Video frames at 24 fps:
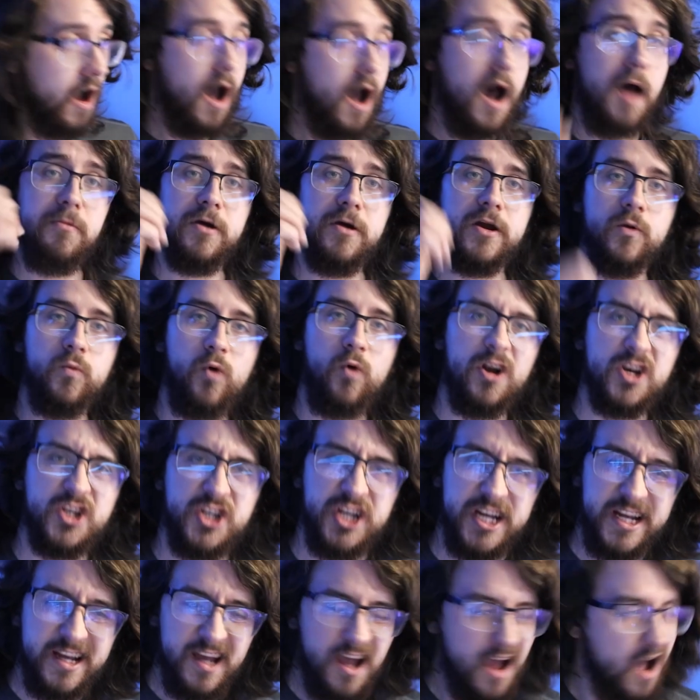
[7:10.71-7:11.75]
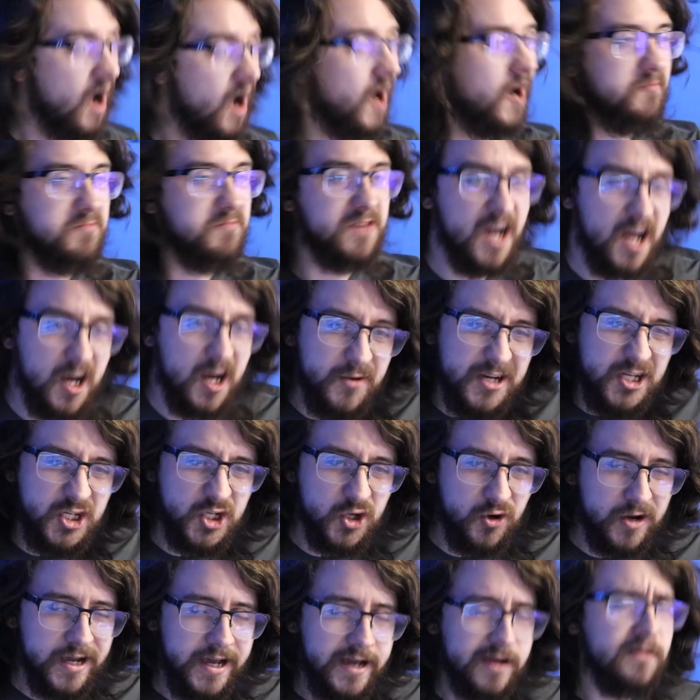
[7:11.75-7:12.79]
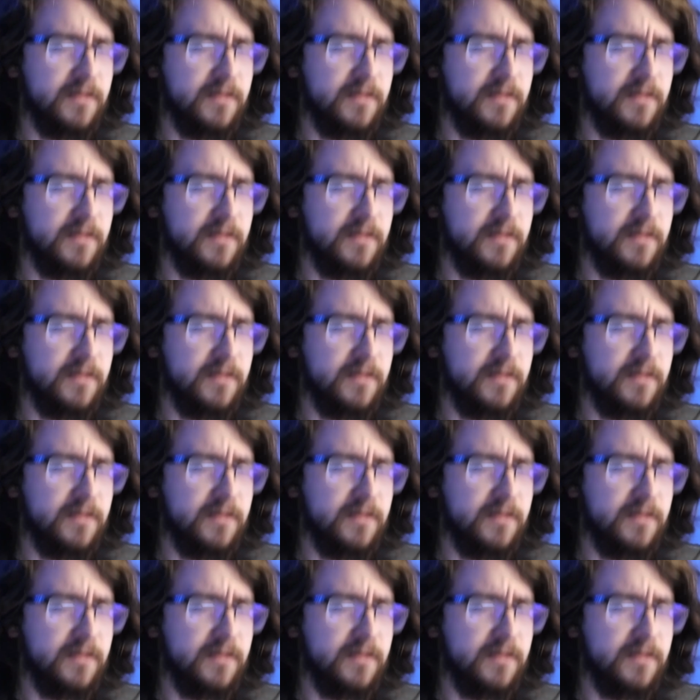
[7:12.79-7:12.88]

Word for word: I'm gonna watch it, I'm gonna enjoy it.